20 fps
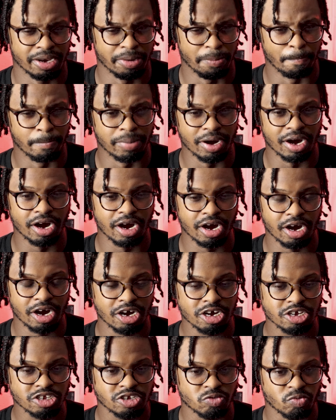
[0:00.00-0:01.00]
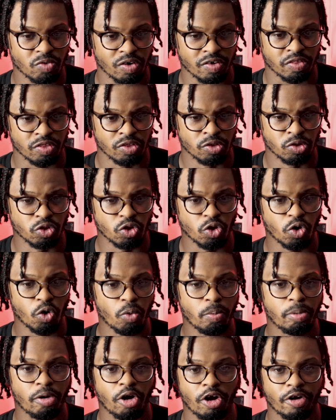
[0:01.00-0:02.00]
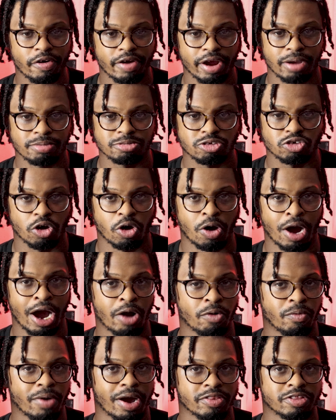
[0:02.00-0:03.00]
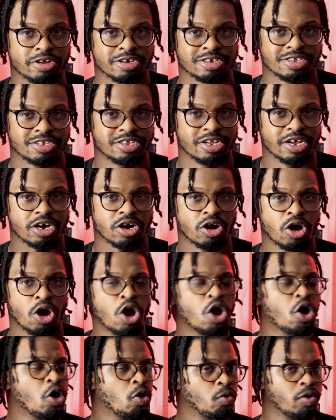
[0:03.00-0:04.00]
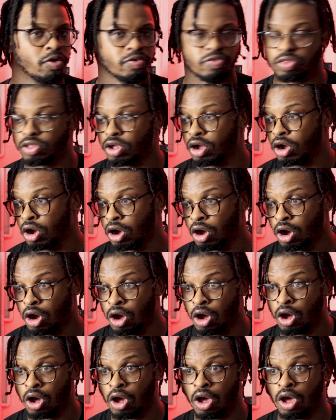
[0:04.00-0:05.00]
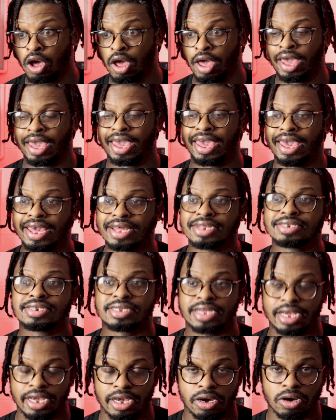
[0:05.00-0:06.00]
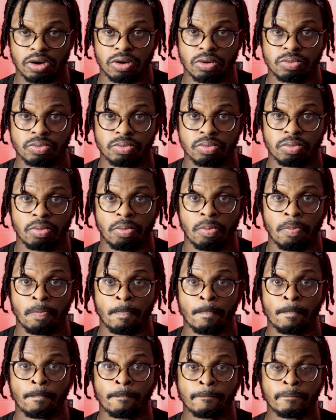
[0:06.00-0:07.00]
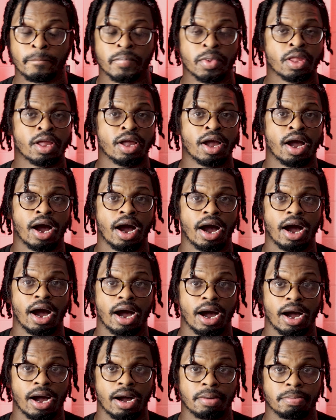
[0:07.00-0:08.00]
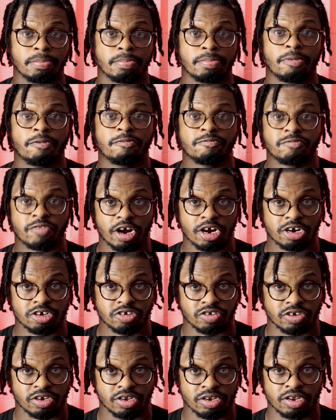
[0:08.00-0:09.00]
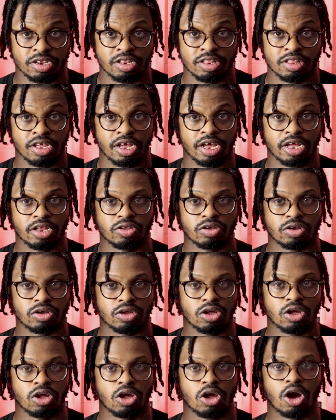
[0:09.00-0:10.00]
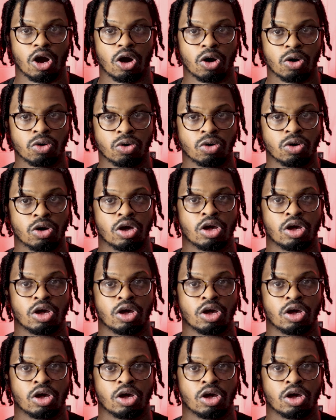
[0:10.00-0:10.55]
and bugs with new programs. So I'd rather stick with the Intel um, version than to go